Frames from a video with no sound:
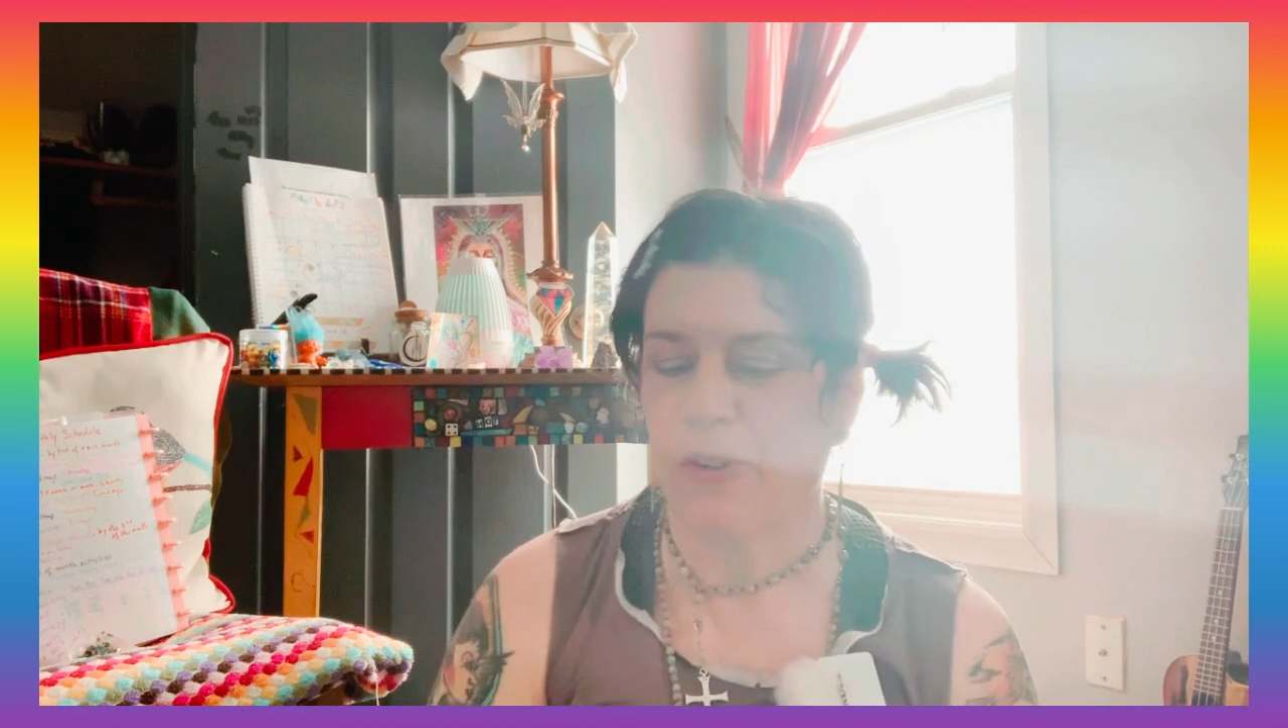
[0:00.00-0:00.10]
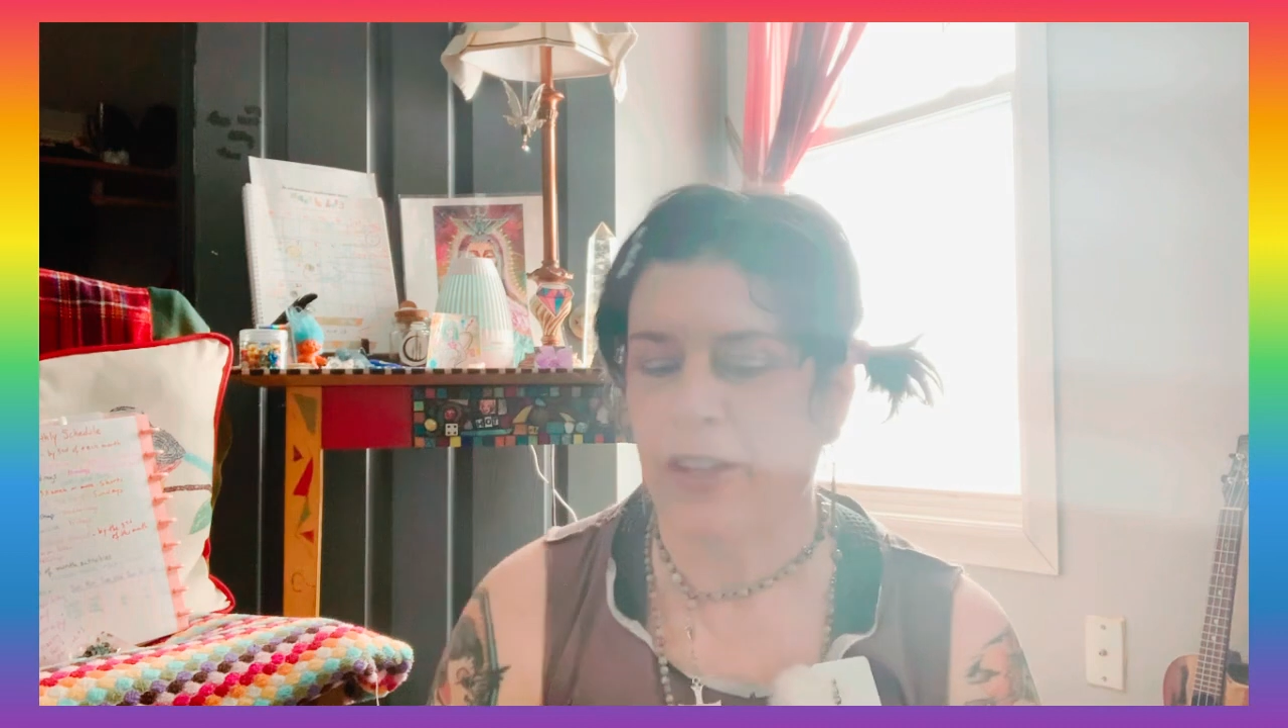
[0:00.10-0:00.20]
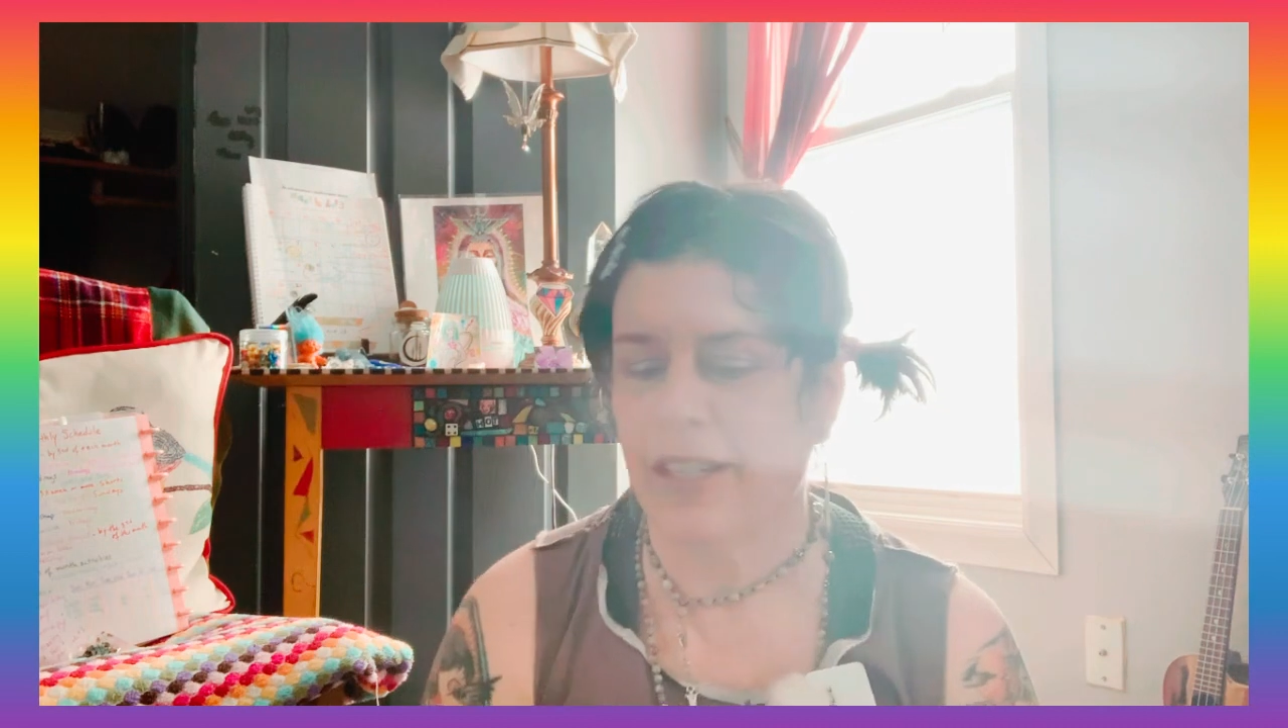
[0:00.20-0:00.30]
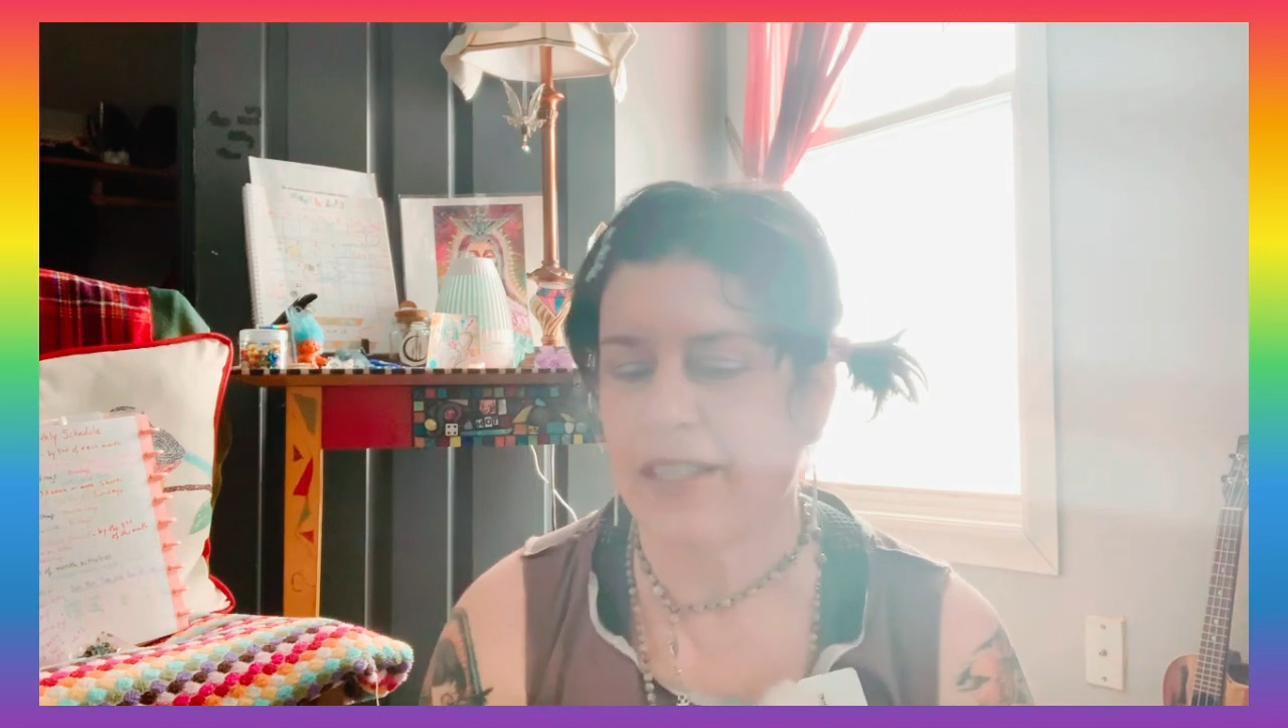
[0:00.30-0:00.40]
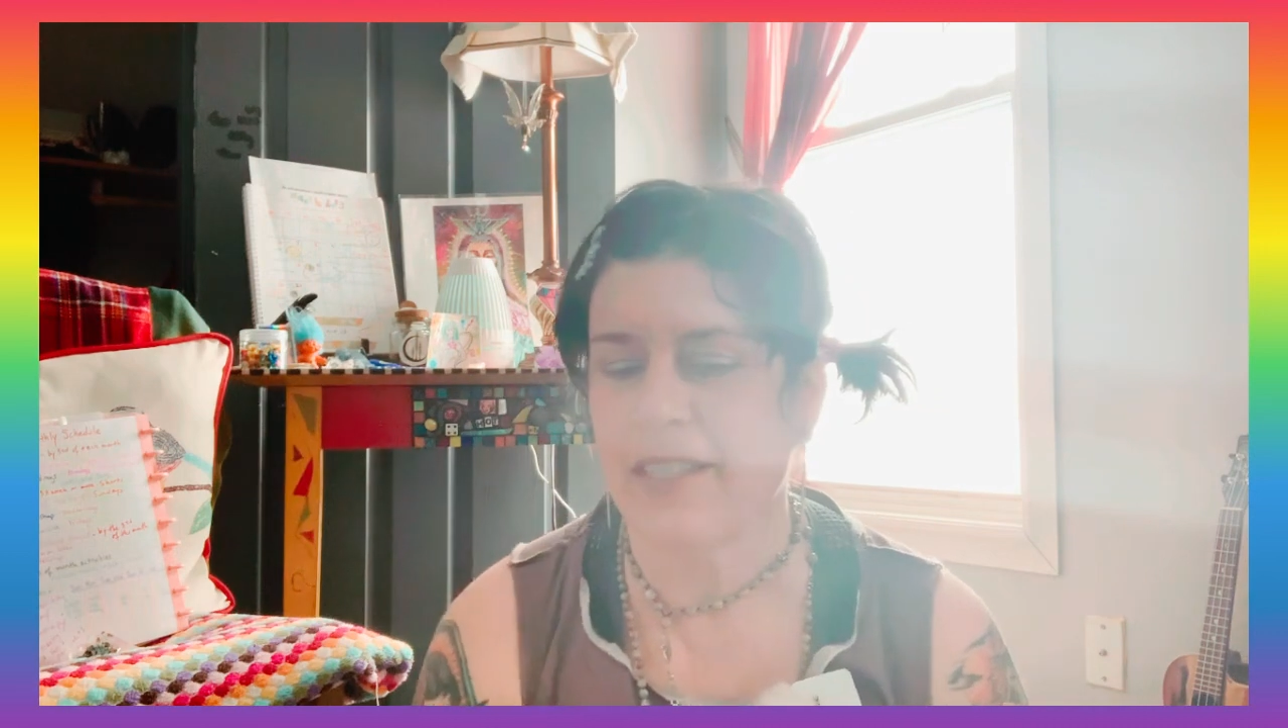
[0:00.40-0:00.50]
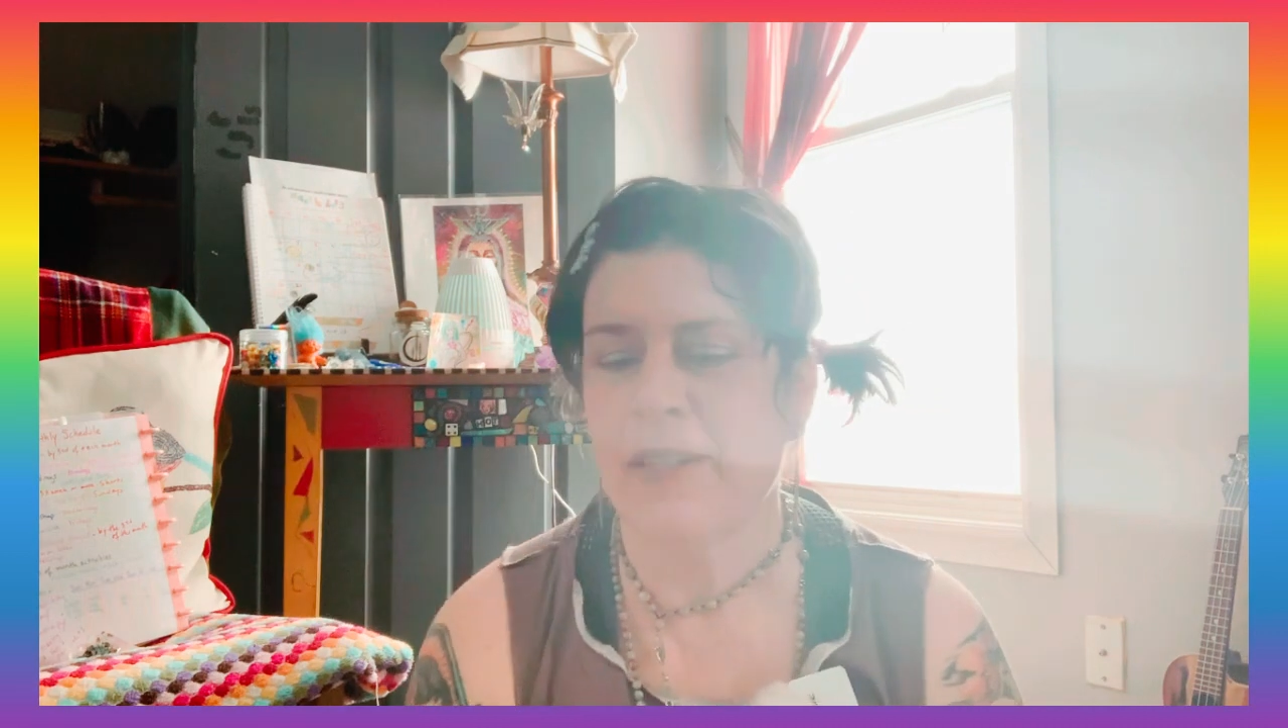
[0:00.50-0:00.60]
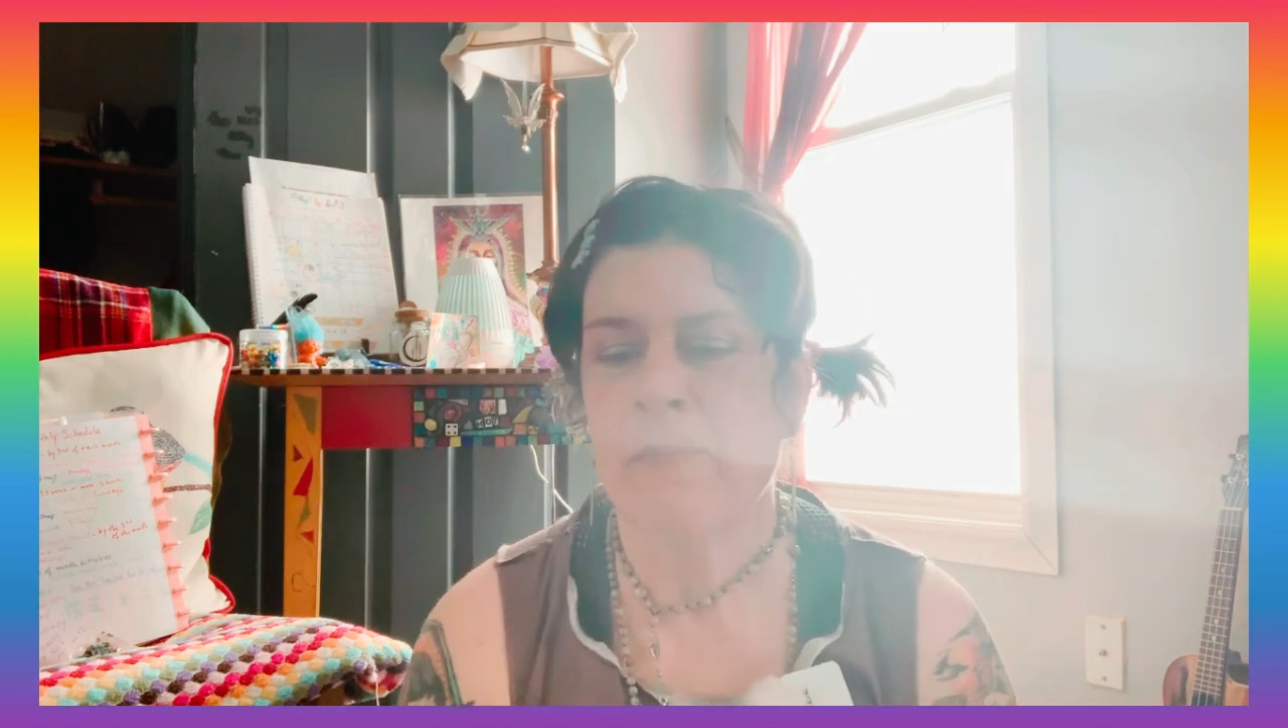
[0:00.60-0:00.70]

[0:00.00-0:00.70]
this.